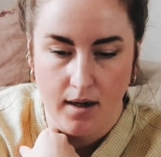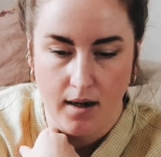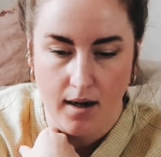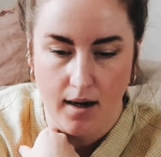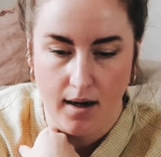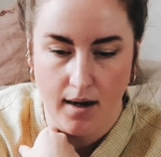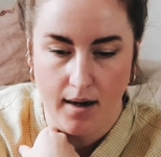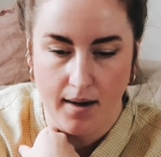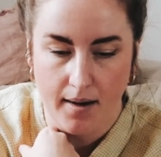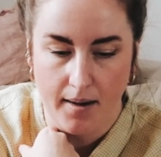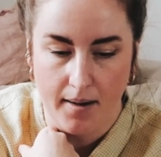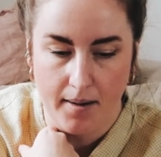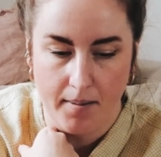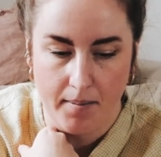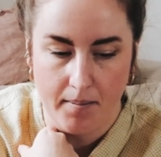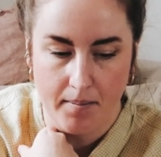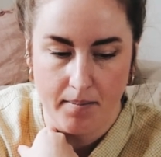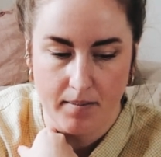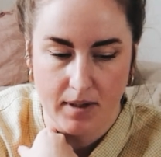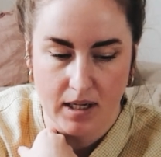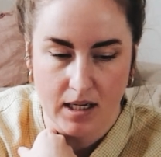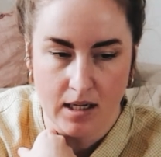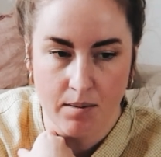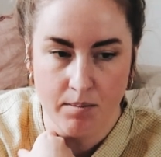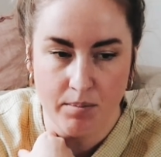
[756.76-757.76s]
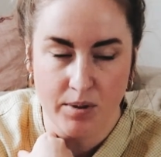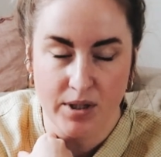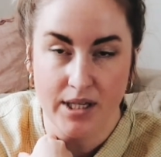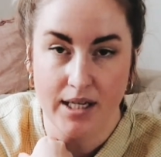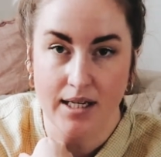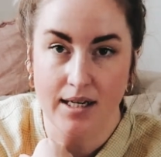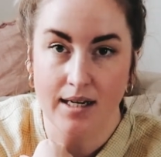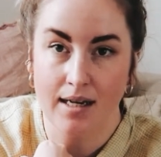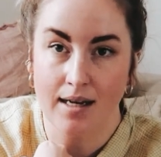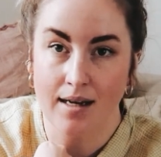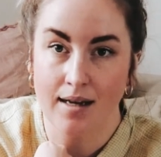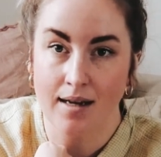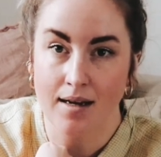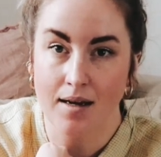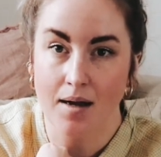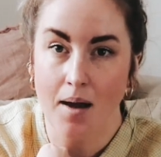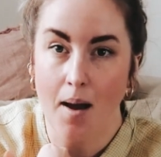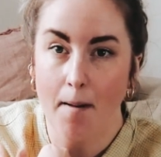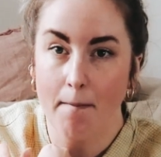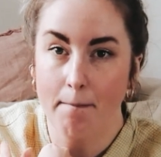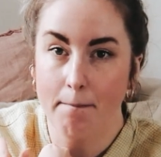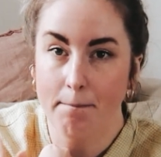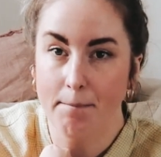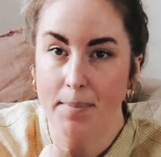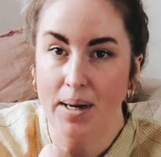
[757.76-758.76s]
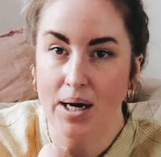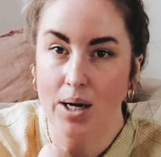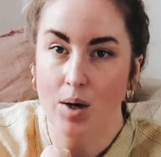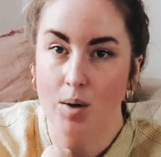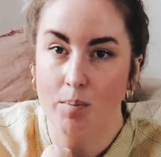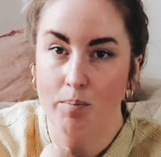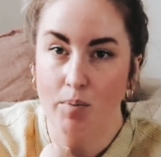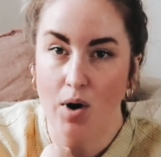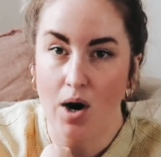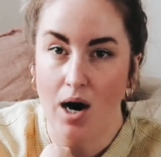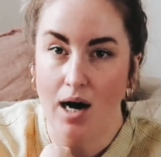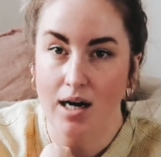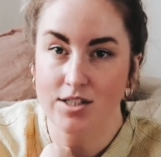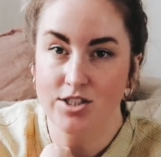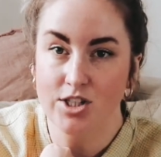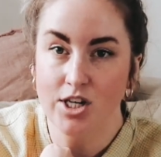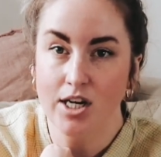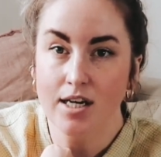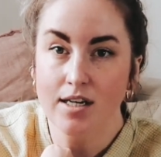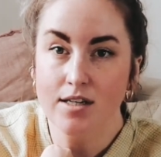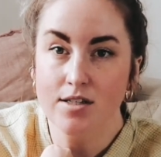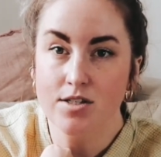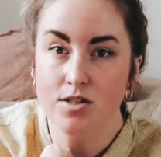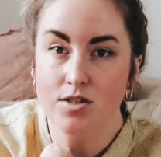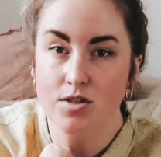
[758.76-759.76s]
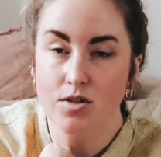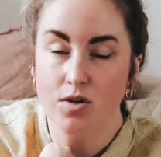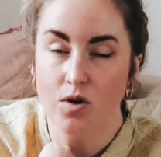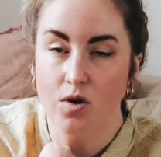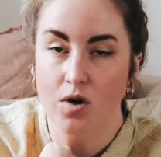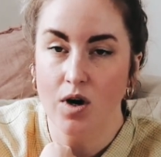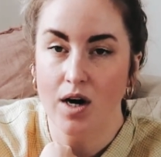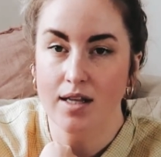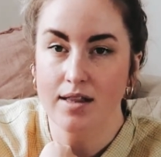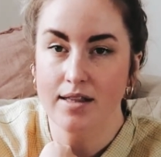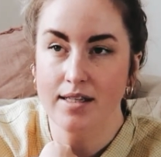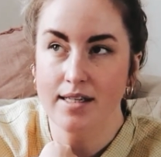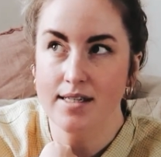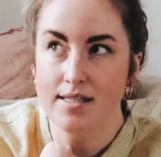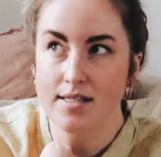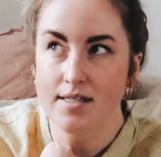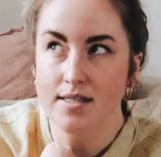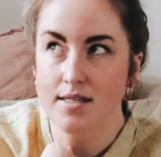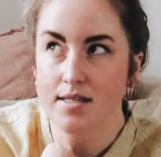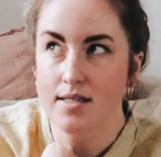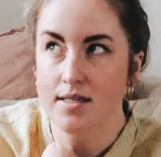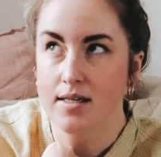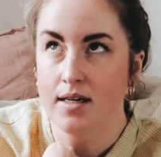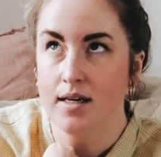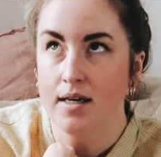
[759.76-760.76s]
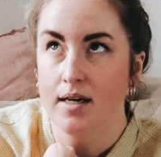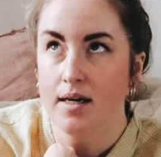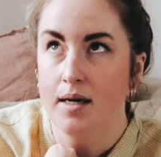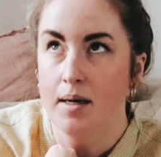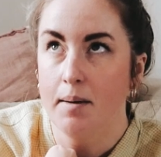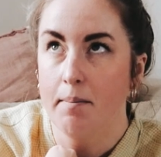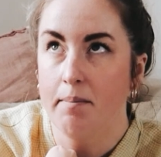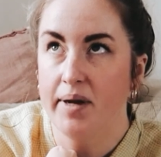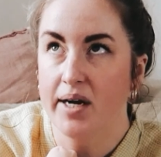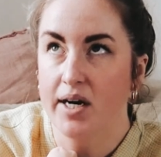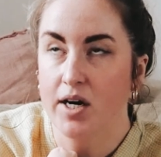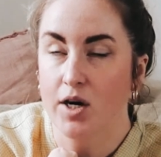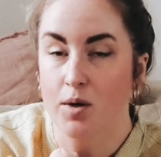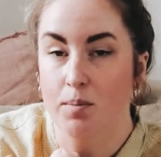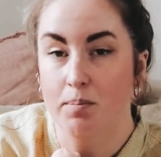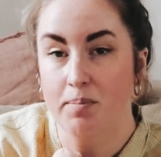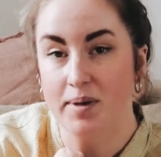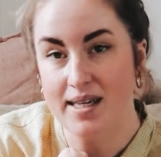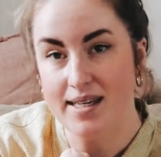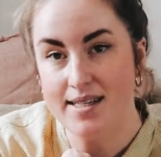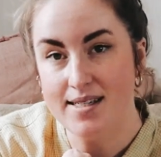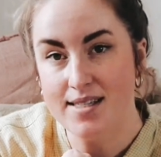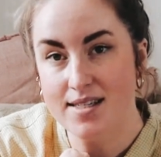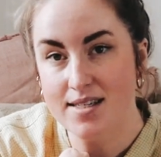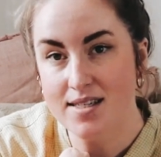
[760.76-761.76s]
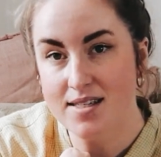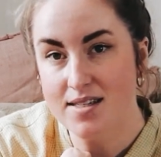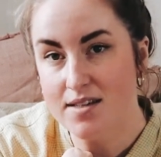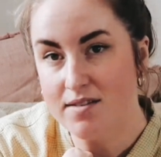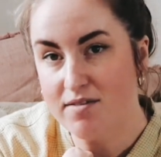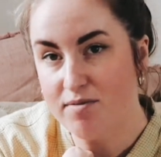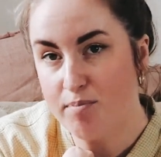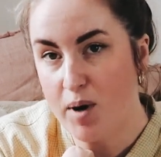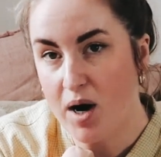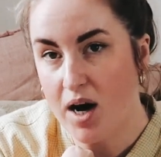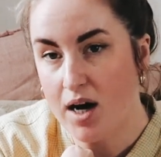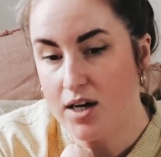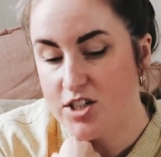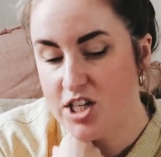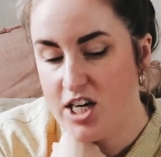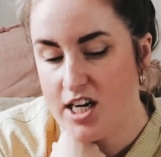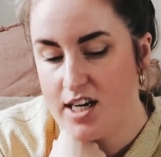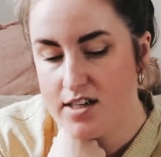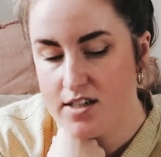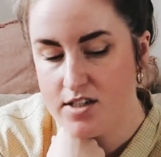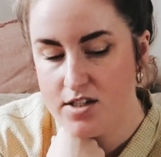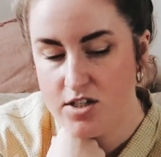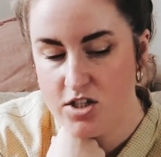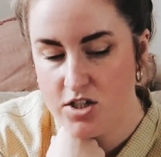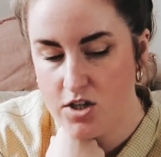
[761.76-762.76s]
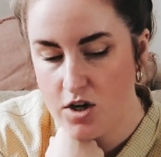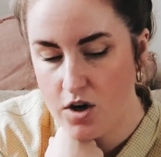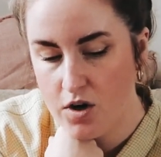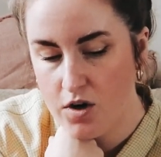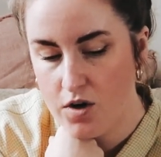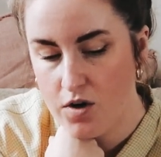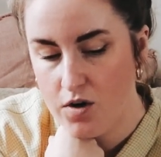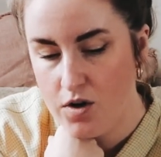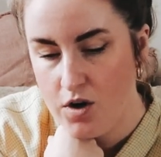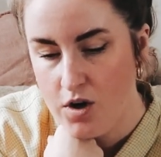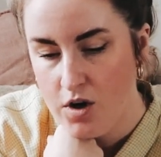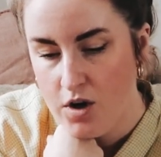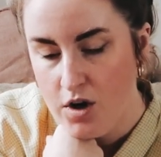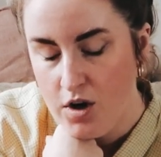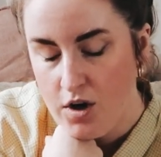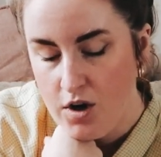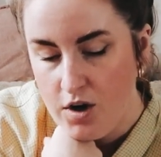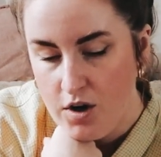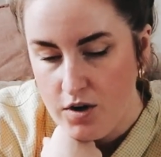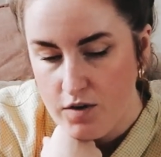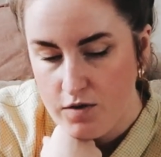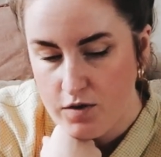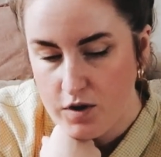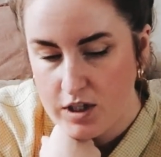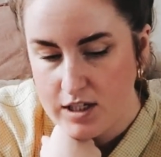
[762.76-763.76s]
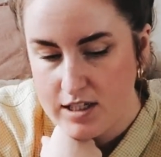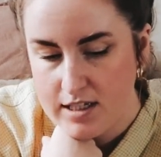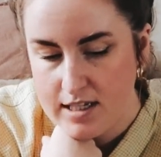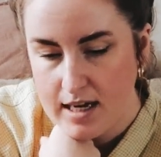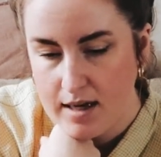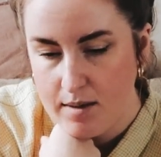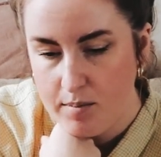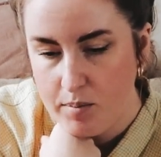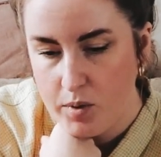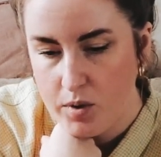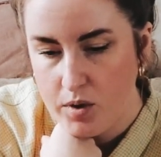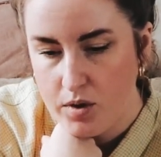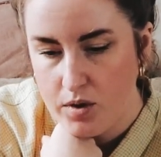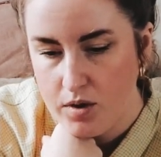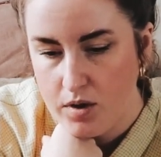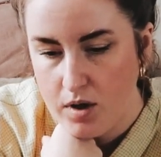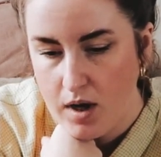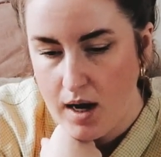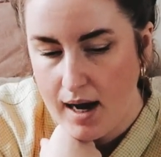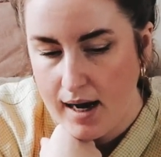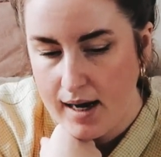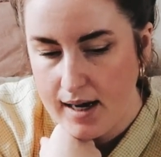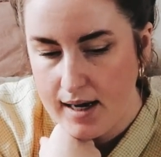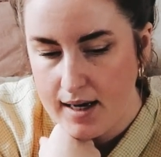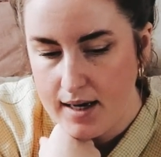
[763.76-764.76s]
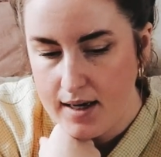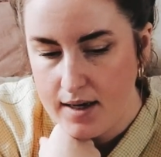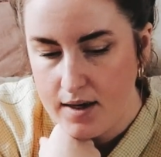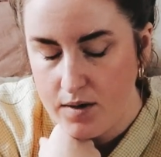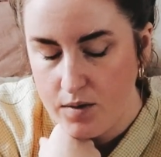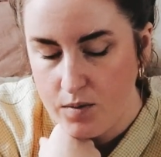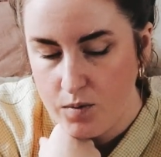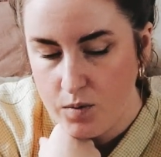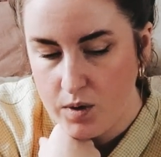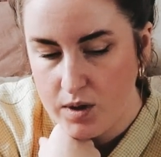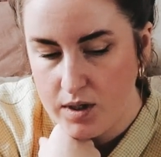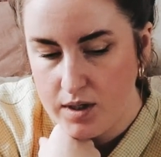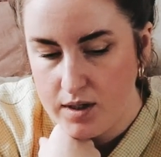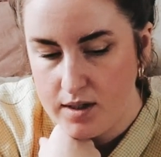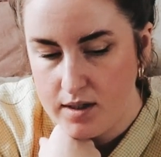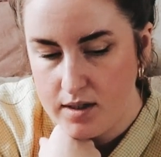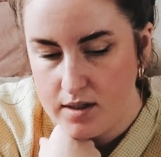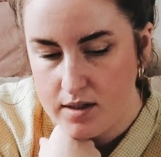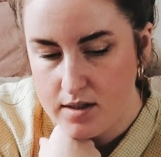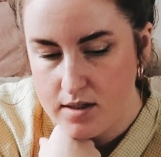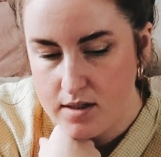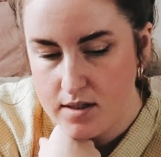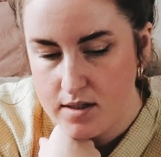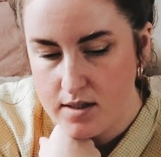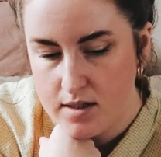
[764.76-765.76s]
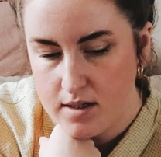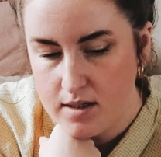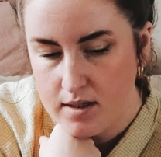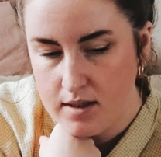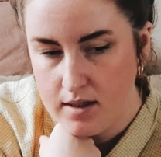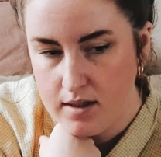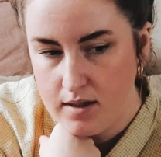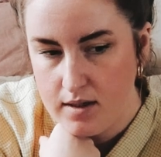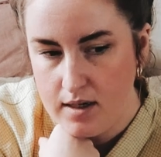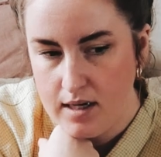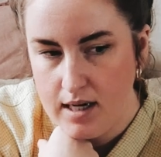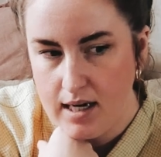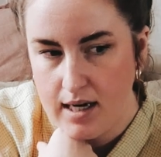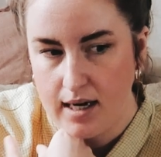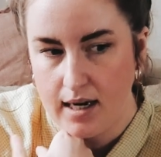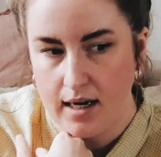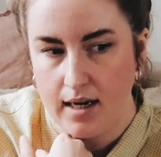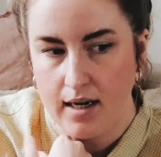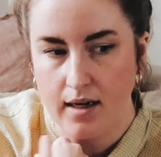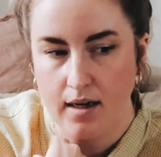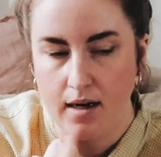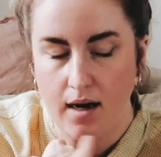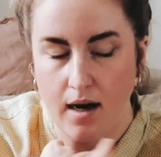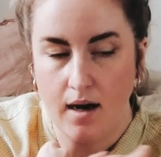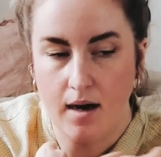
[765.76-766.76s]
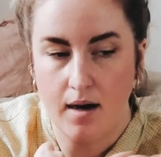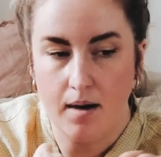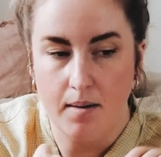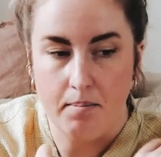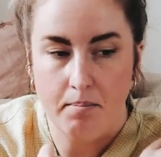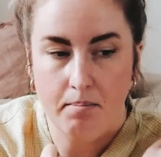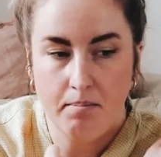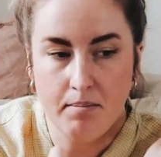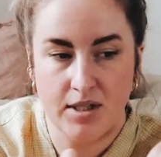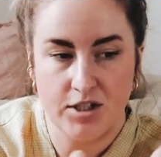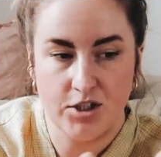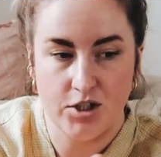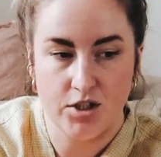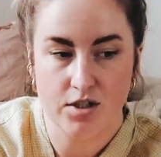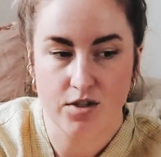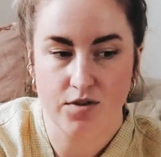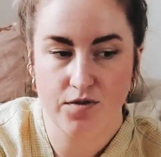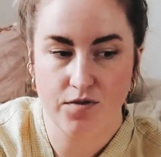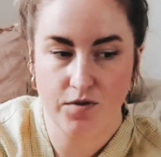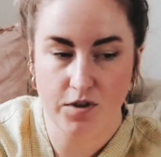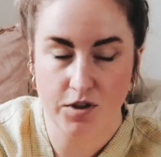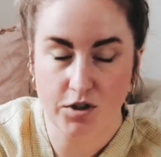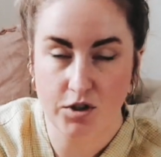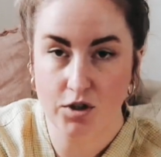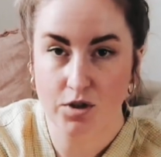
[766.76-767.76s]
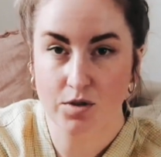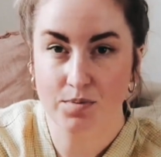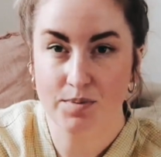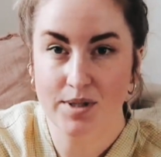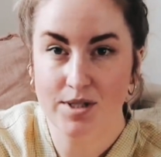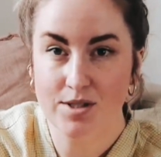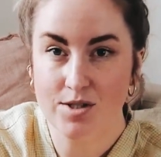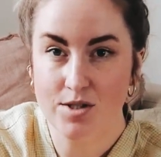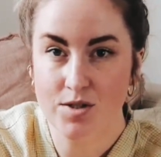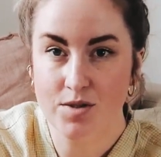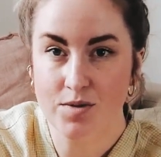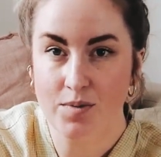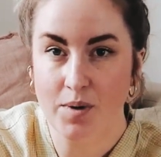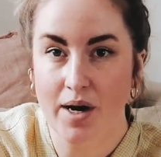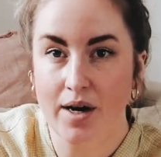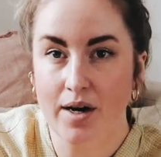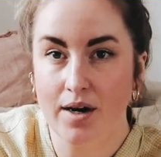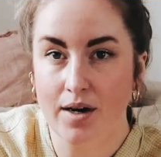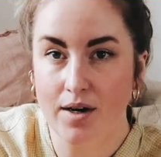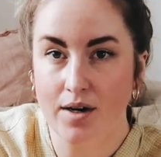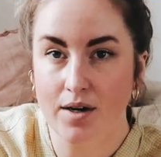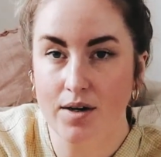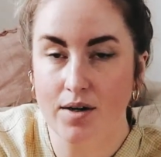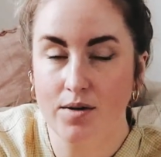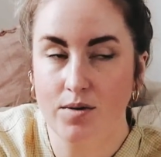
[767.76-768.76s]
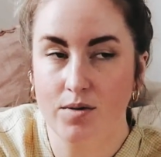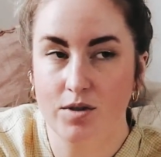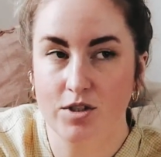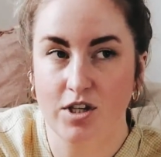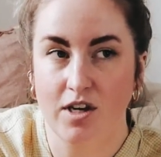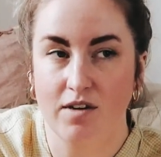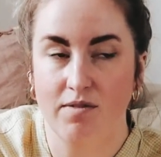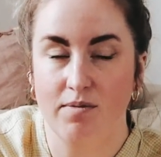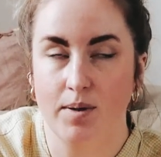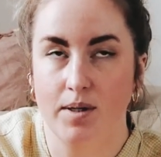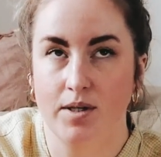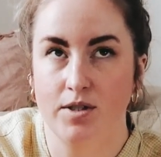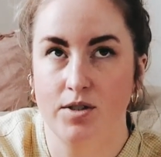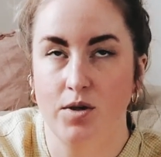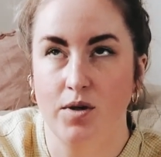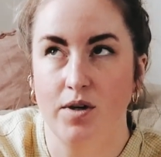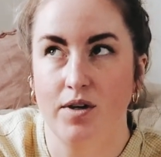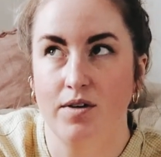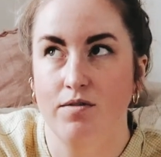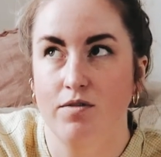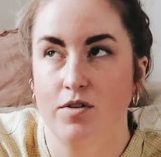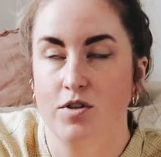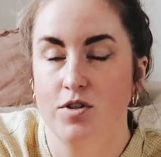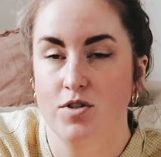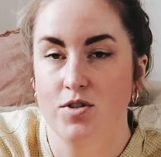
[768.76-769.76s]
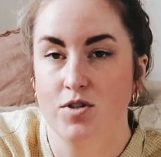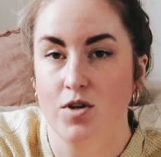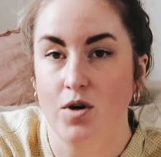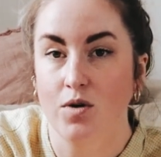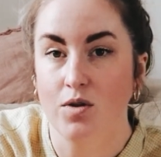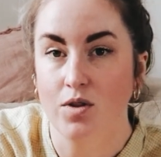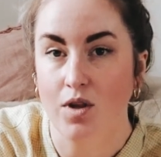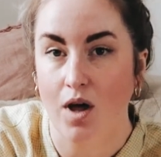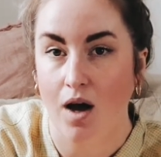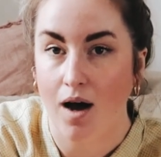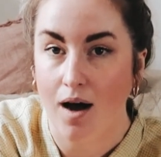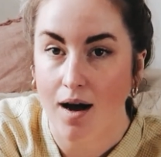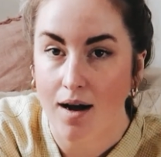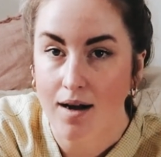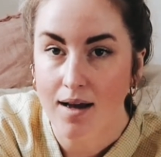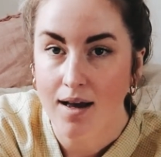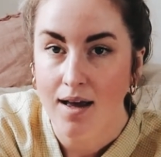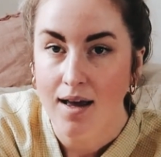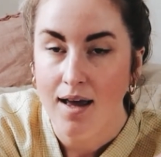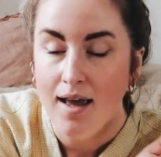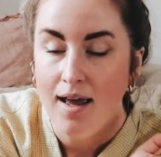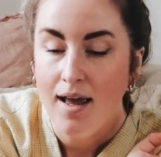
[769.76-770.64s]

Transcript: completing bigger projects, or at least bigger pieces of projects. So for example, I was knitting up Mitch's fisherman sweater, which I've been doing for so long,